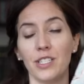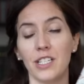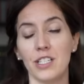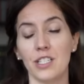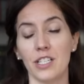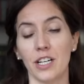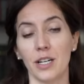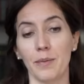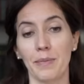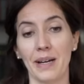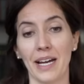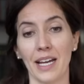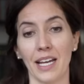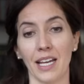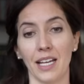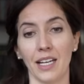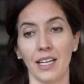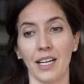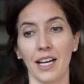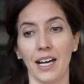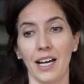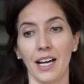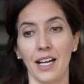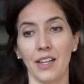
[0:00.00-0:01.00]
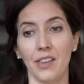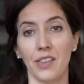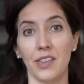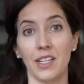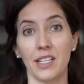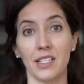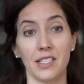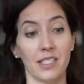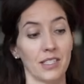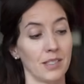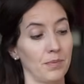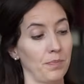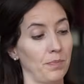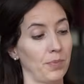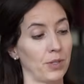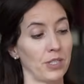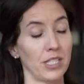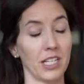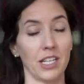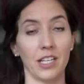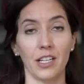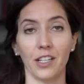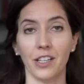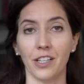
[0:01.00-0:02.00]
started buying this
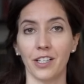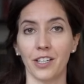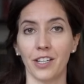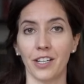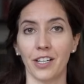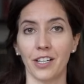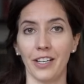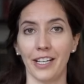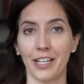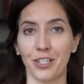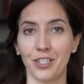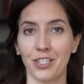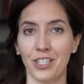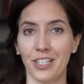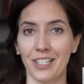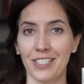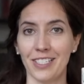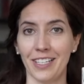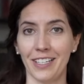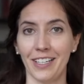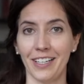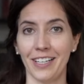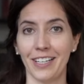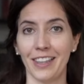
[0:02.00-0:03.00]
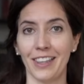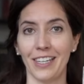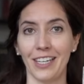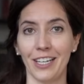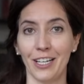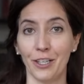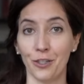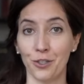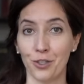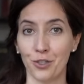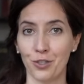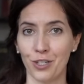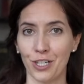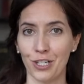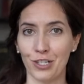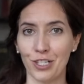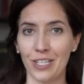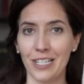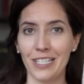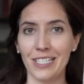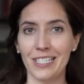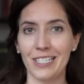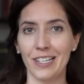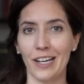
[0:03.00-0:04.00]
particular collection because I like the
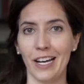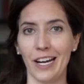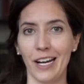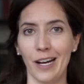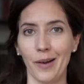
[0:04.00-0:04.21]
illustrations.